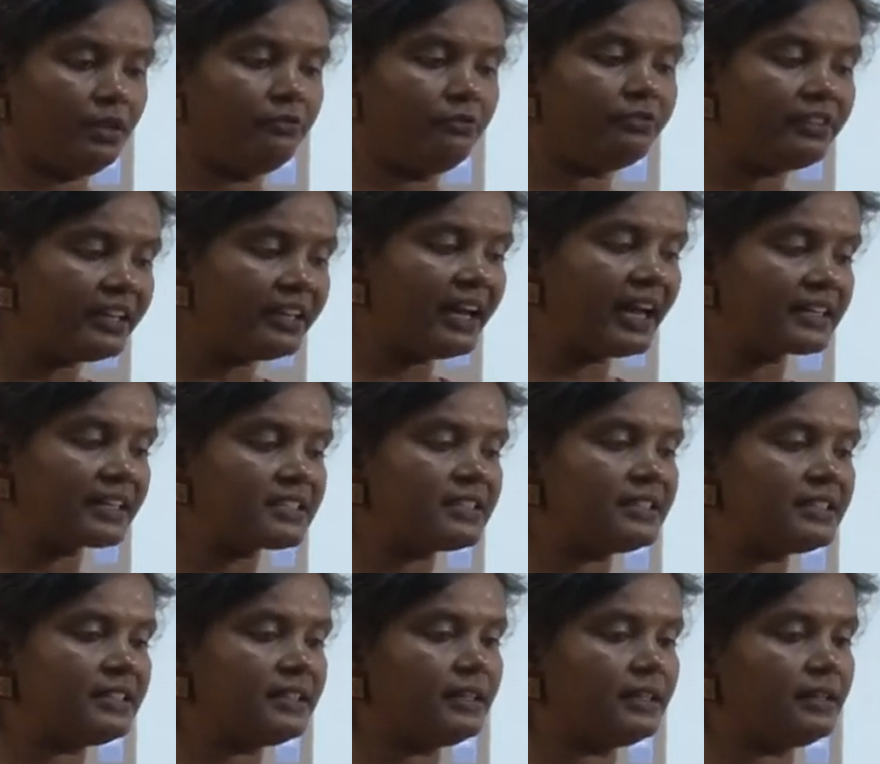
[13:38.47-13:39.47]
we
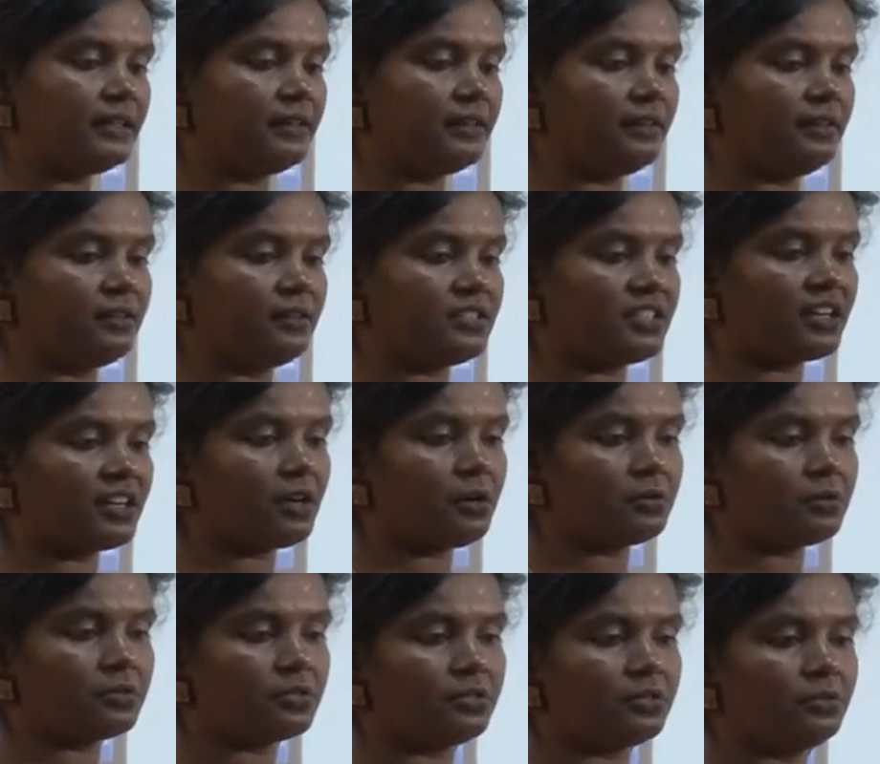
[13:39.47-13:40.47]
actually uh, check
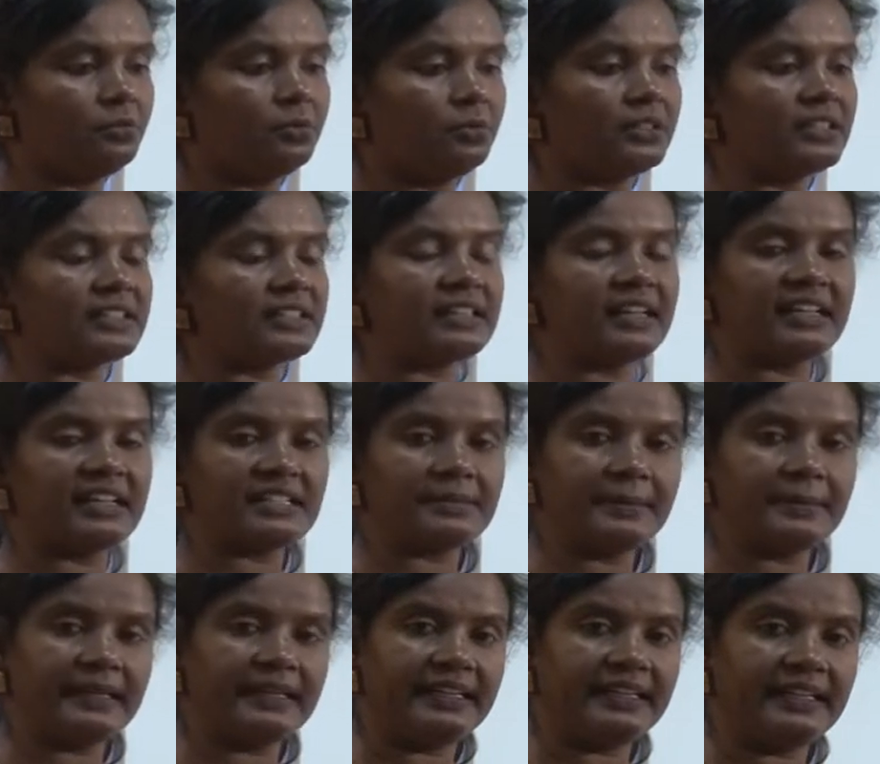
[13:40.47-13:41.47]
out what is the
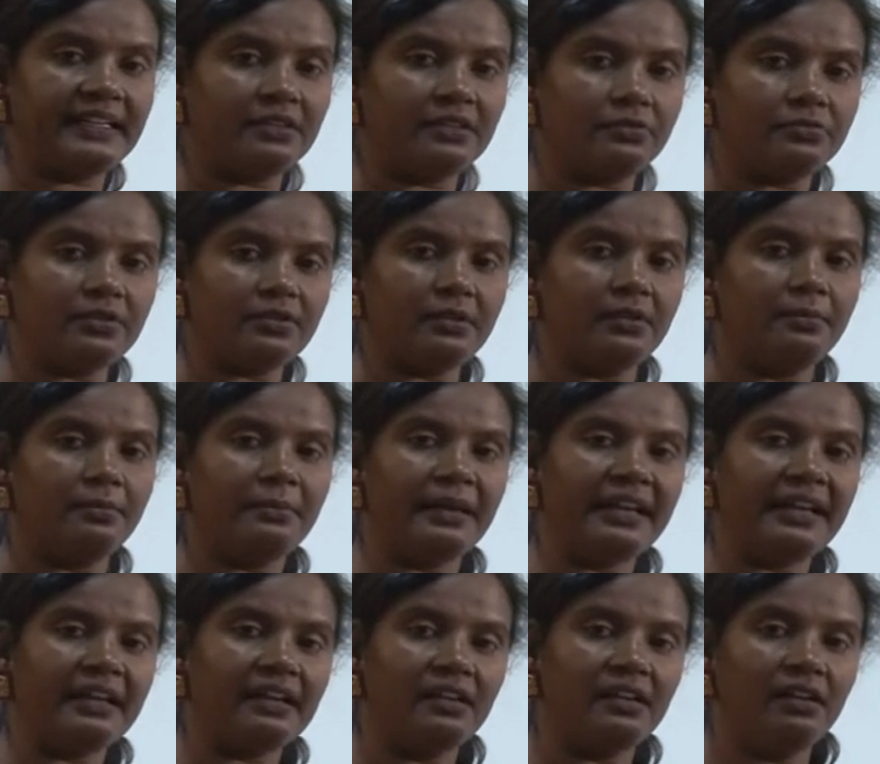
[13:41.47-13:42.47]
expiry date of the
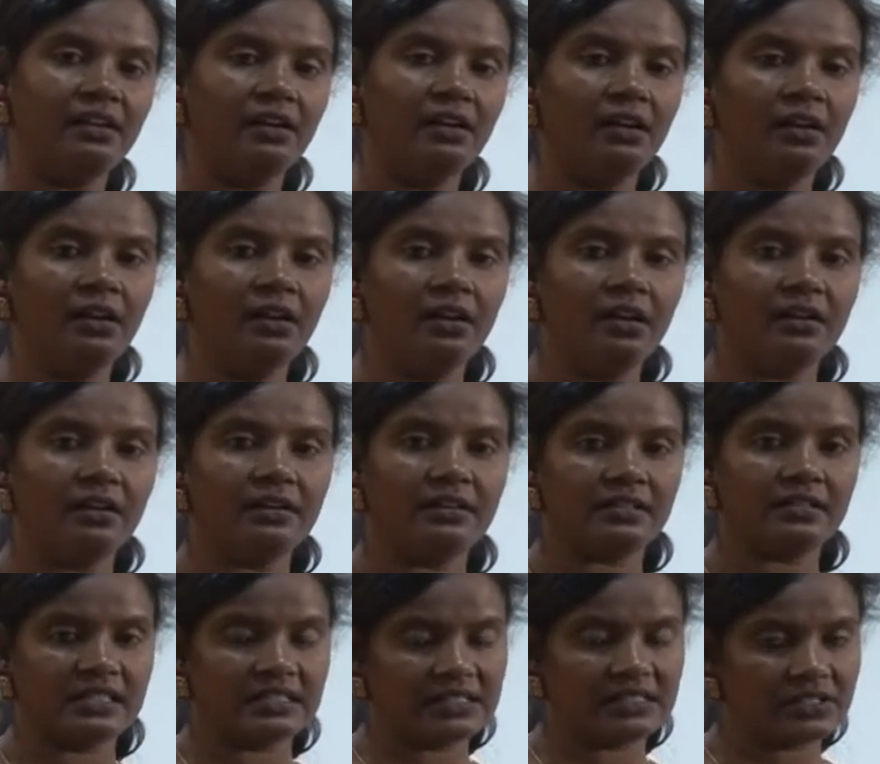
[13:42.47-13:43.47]
medical
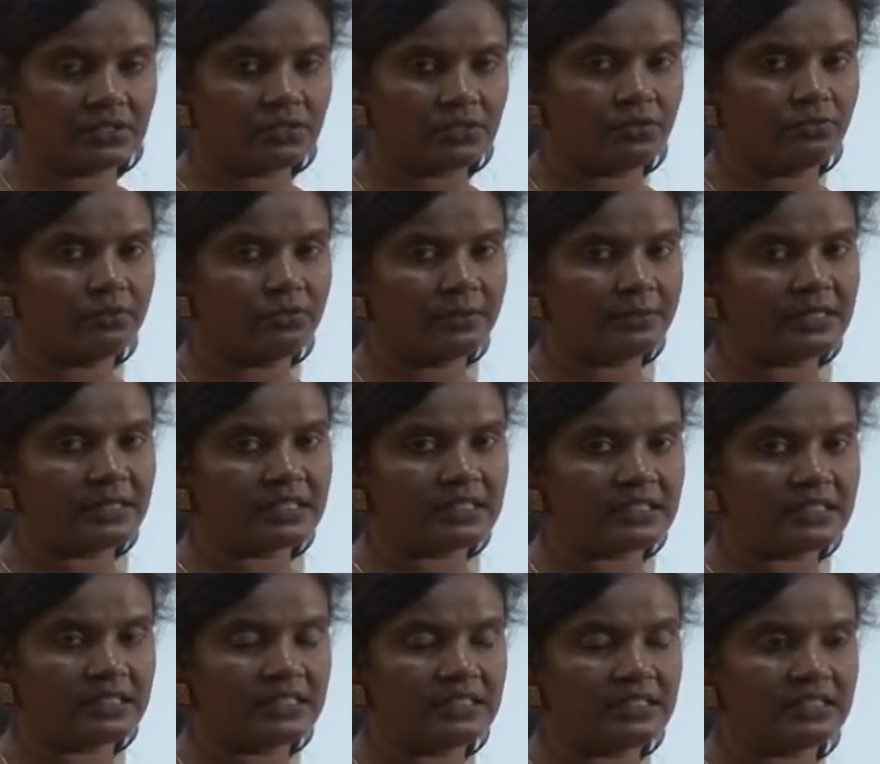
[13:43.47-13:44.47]
drugs,
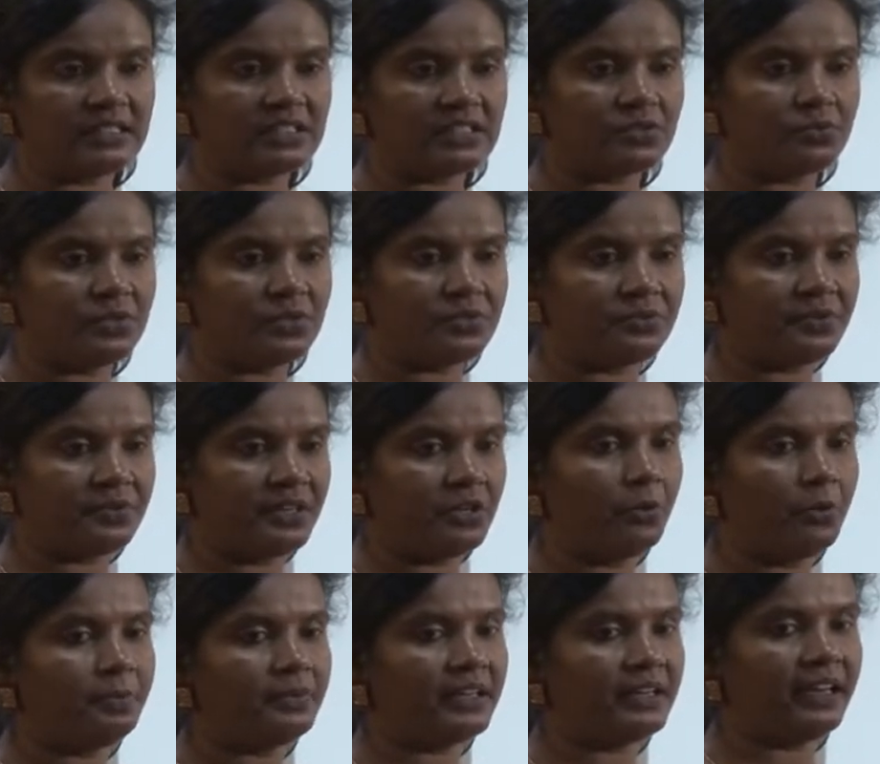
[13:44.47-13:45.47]
pharmaceutical drugs which we
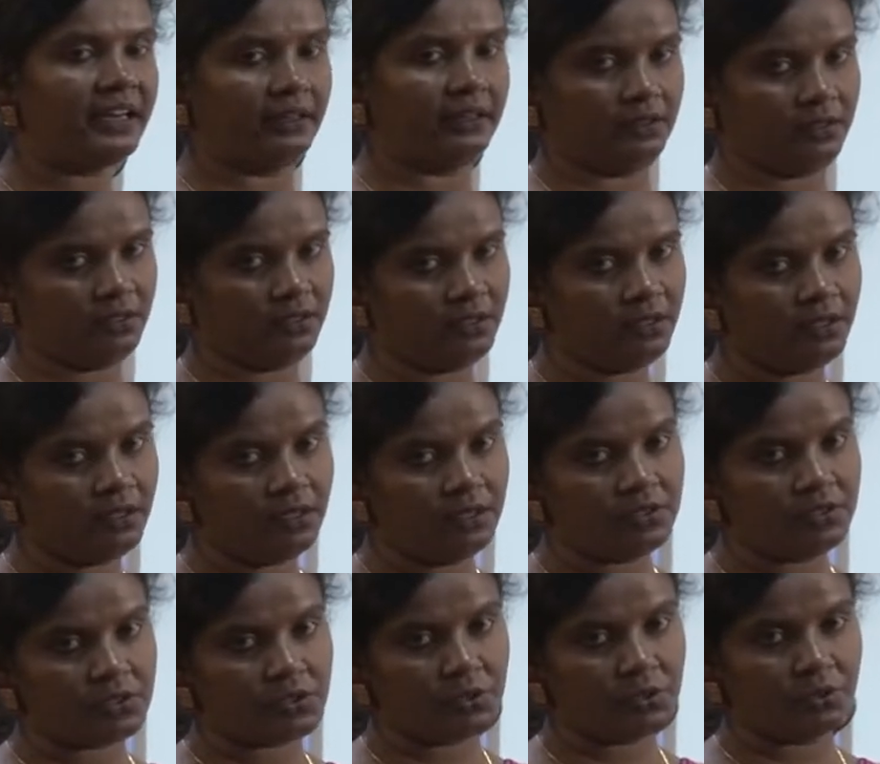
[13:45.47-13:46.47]
obtain.
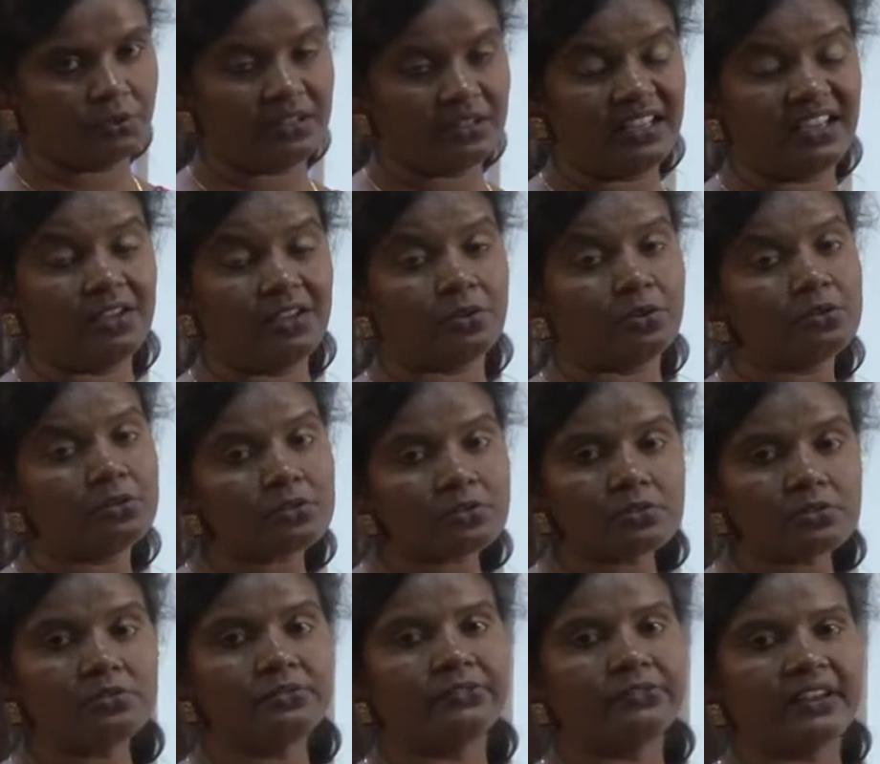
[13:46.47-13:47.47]
So, they are
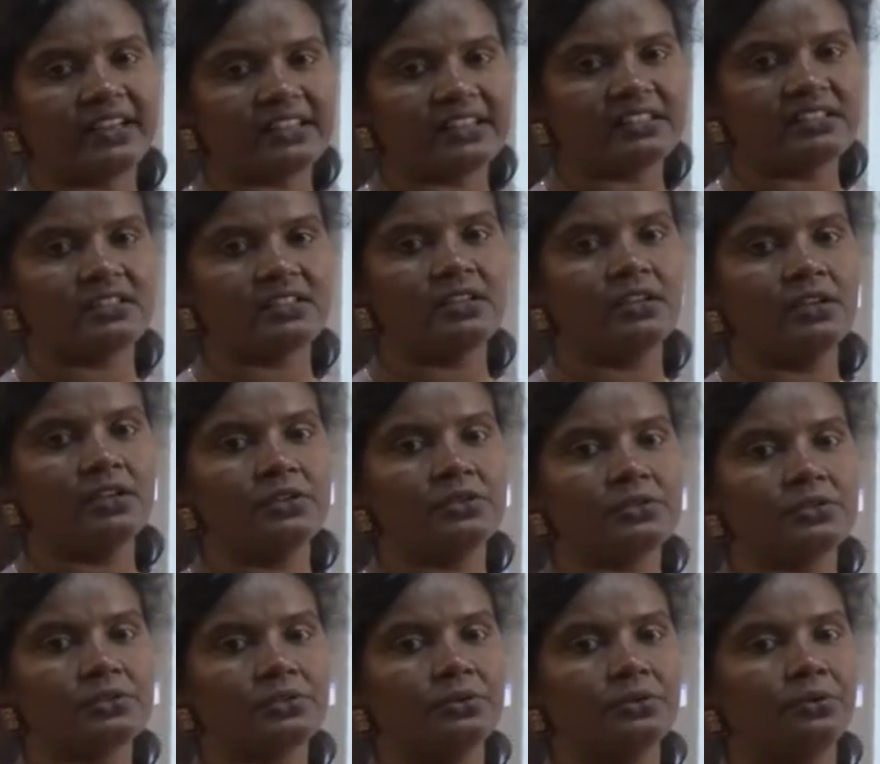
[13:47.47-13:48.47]
also waste.
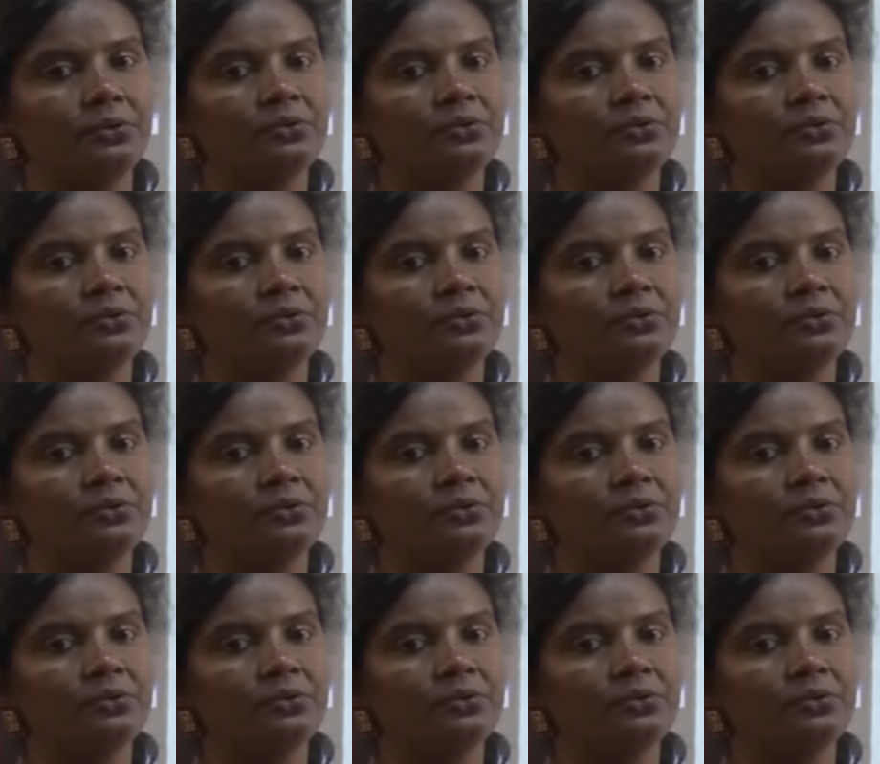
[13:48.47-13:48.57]
So,